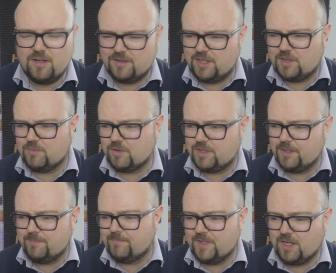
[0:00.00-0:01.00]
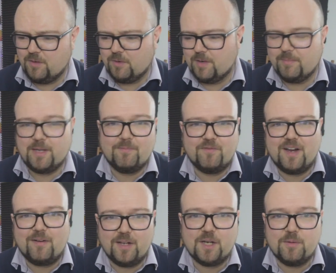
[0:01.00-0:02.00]
not dishwasher, you know what I mean,
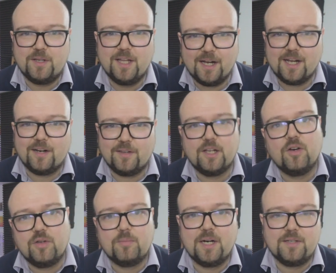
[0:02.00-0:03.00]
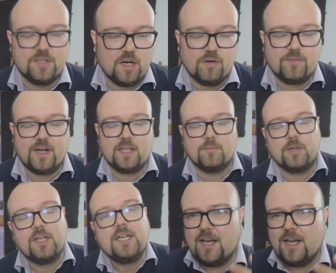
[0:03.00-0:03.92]
Fairy Liquid, that kind of thing. Other brands are available.